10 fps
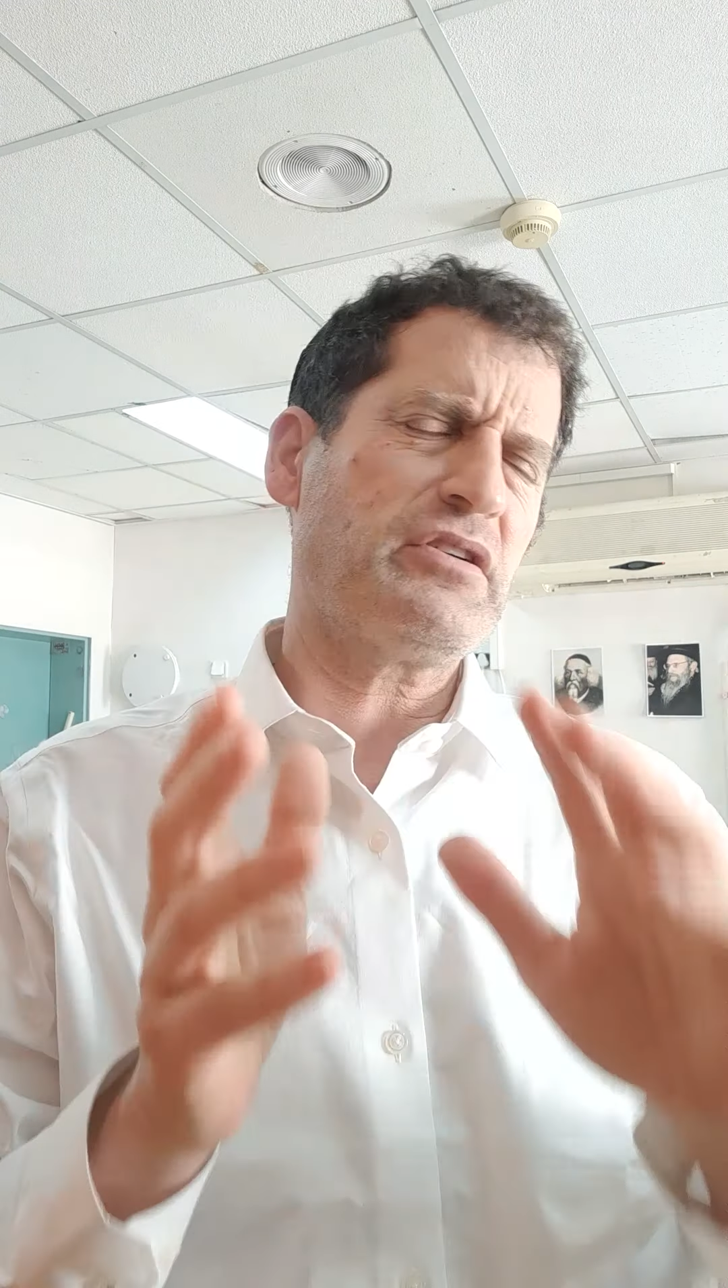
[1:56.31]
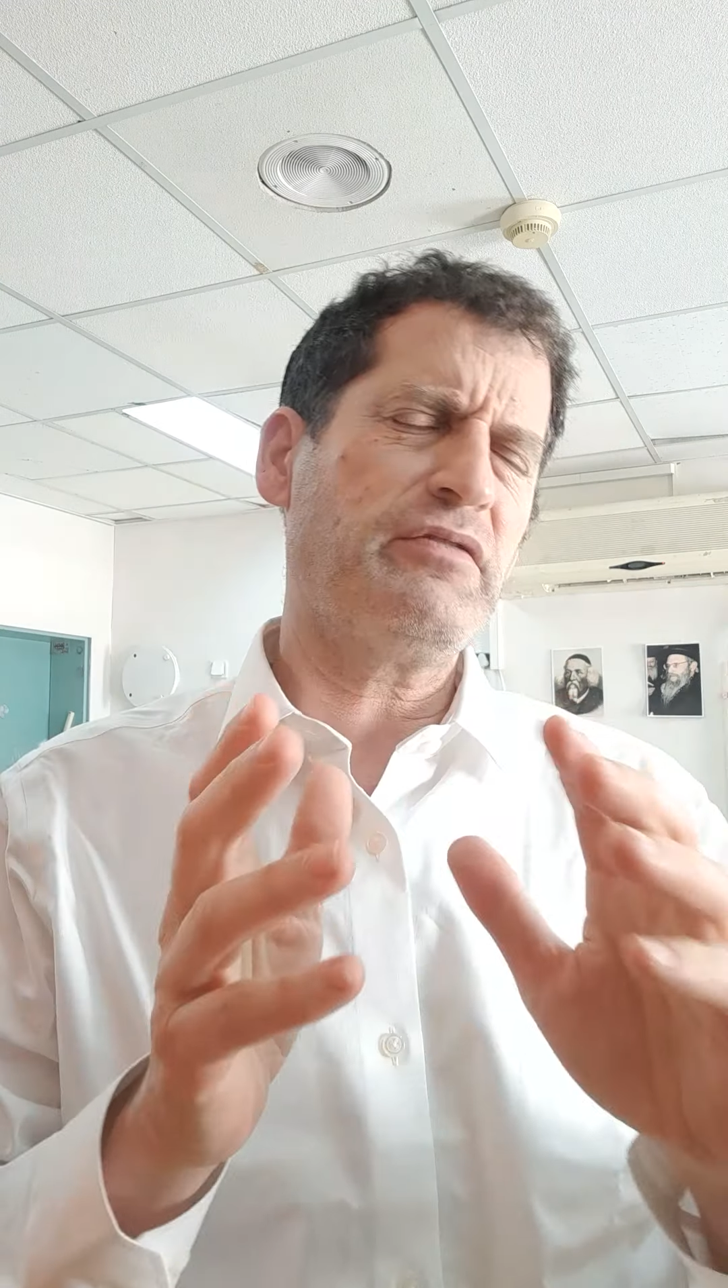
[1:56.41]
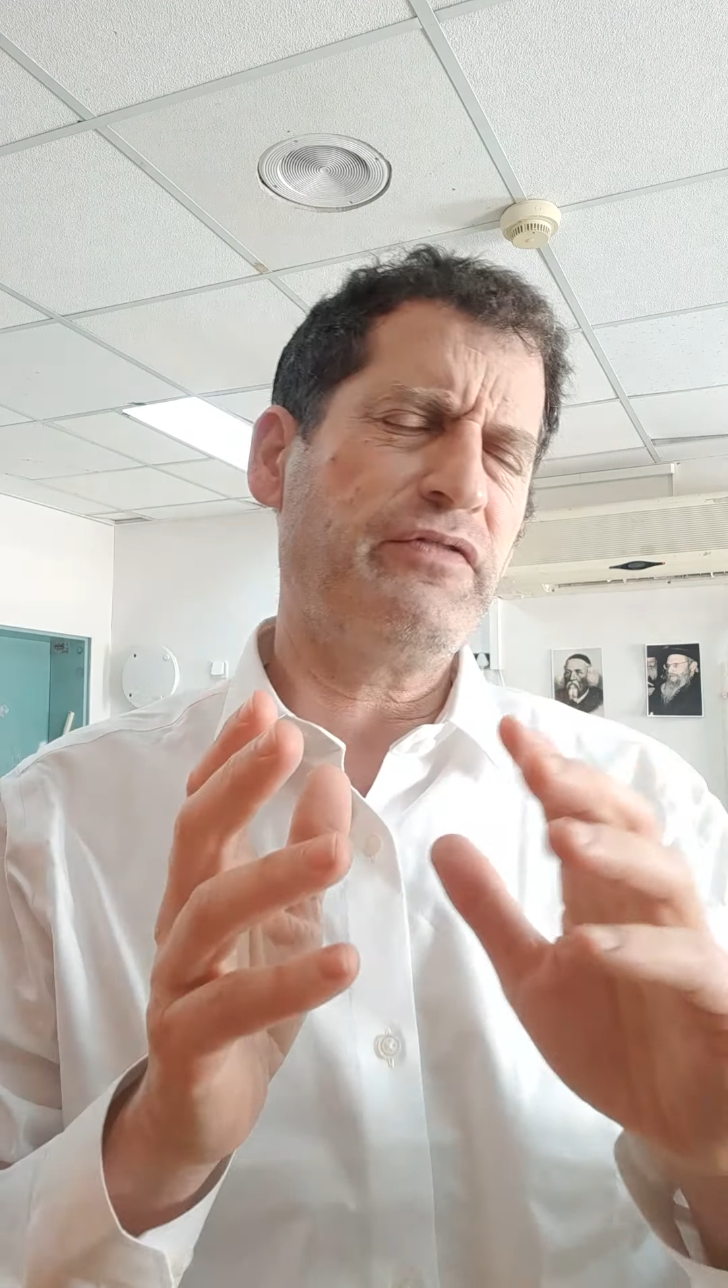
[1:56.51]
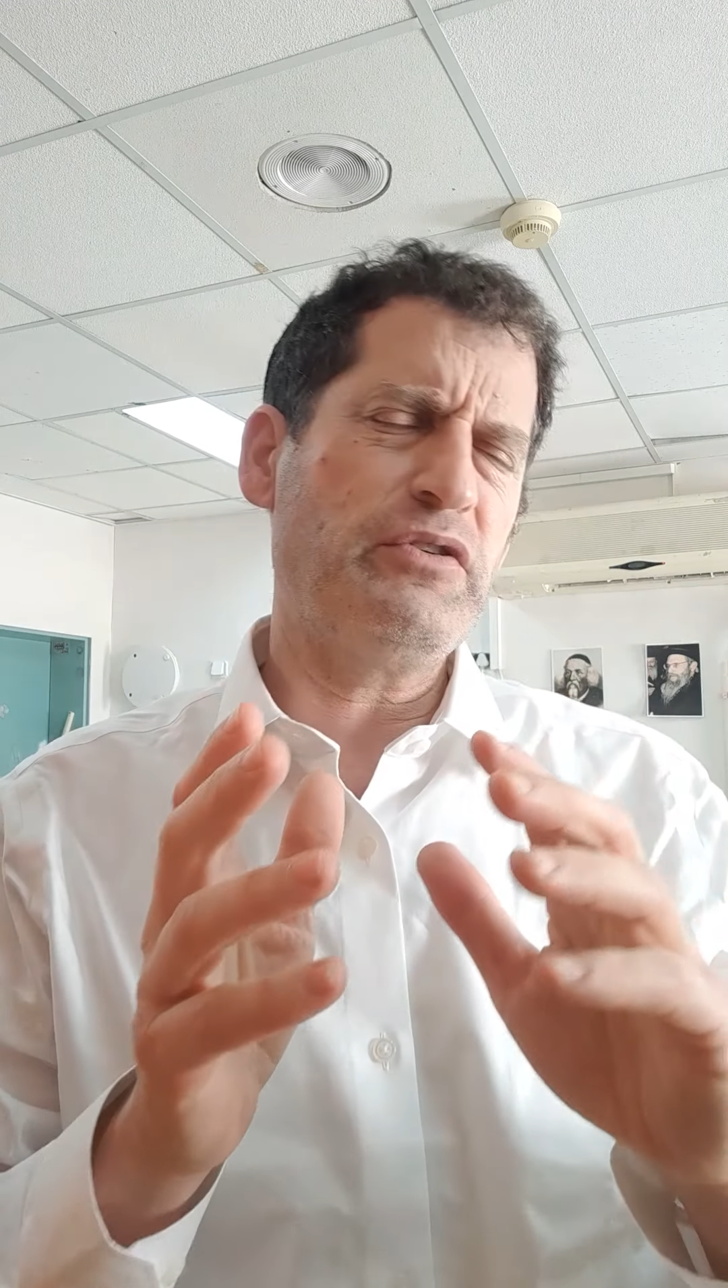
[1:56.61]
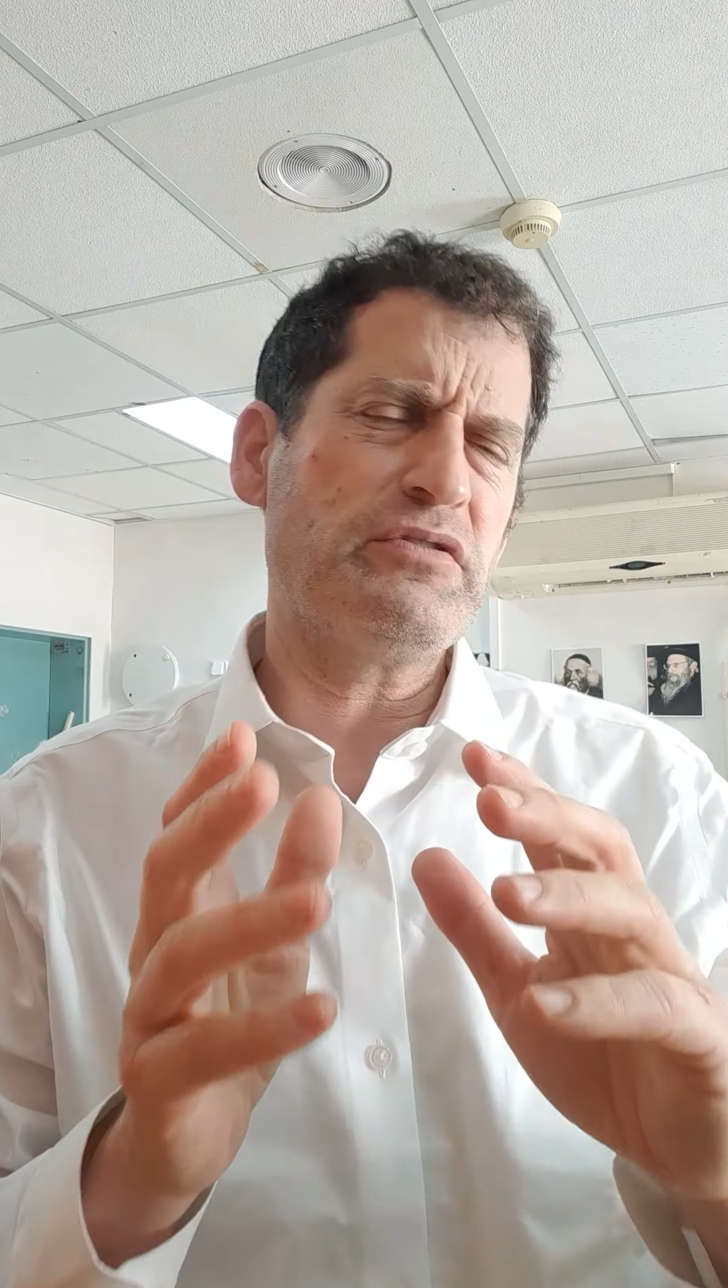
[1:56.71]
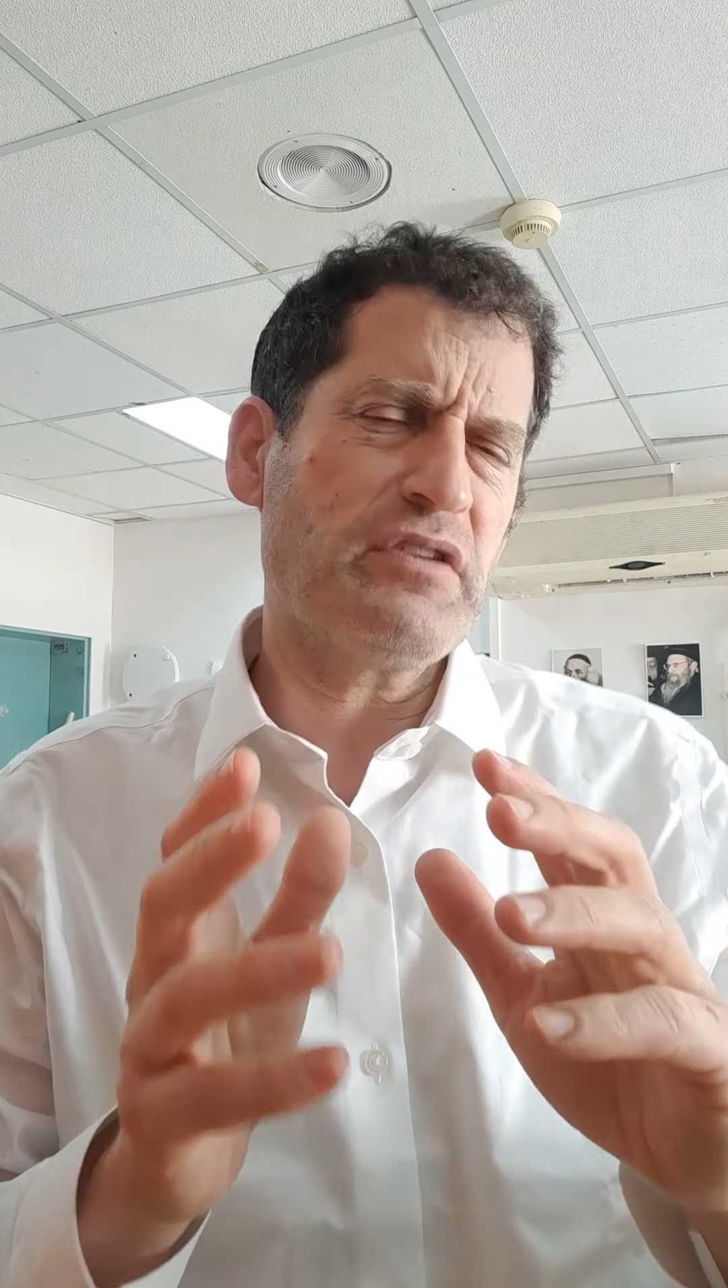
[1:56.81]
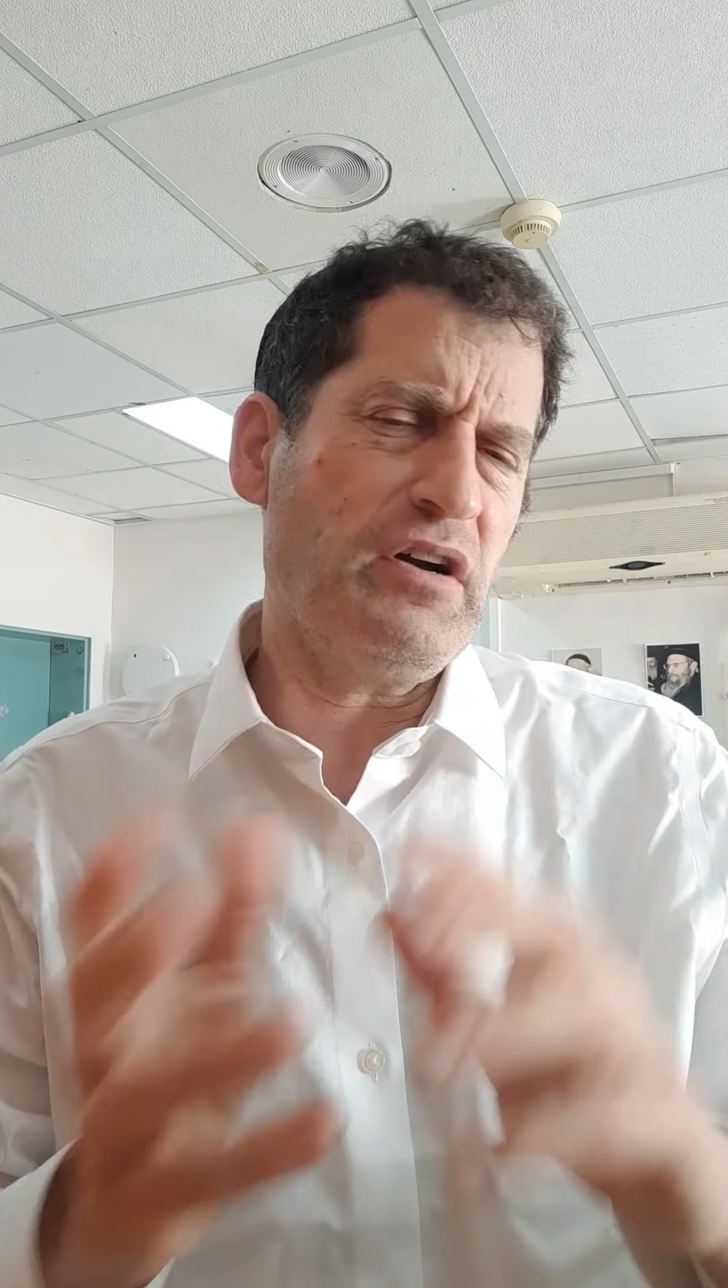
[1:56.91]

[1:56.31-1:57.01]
confusing,